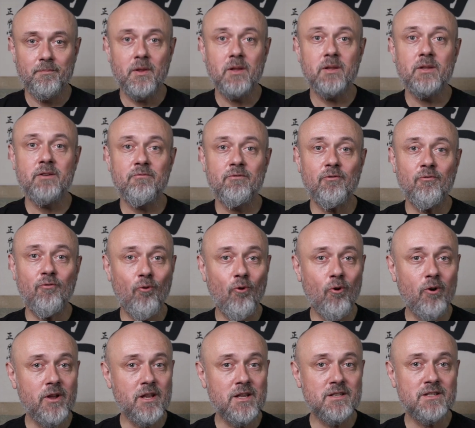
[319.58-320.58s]

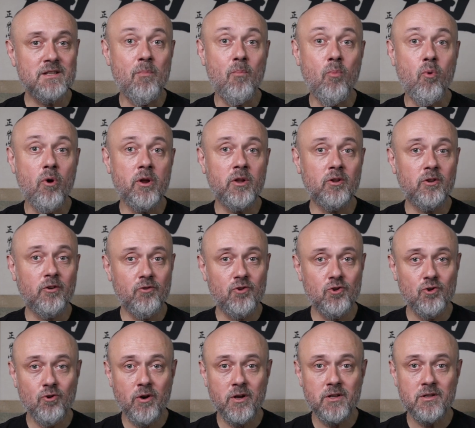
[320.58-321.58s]
Liv-4 is the point of
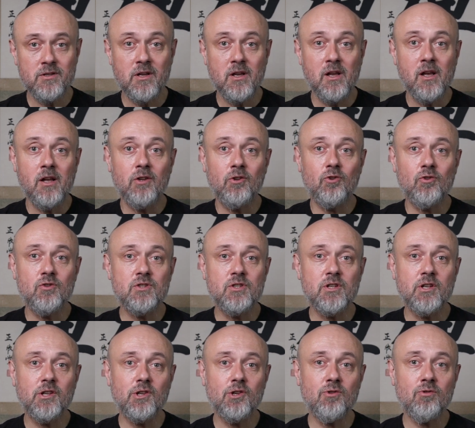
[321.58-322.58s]
choice to
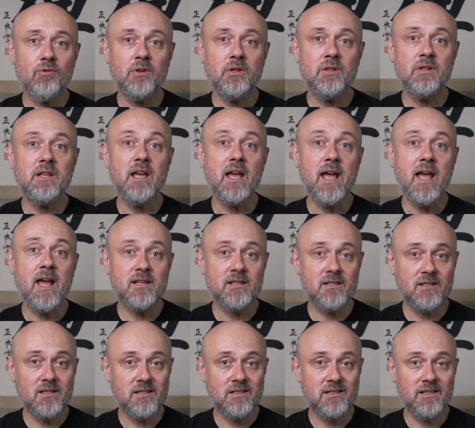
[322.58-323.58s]
secure the
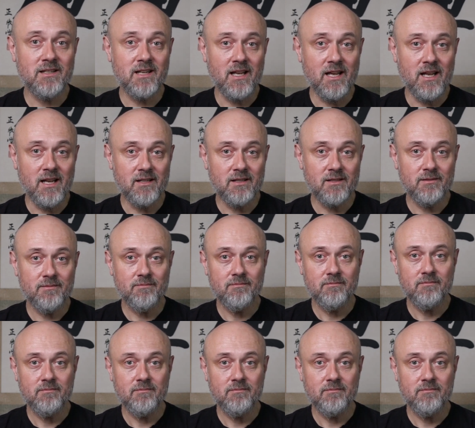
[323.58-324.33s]
essence gate.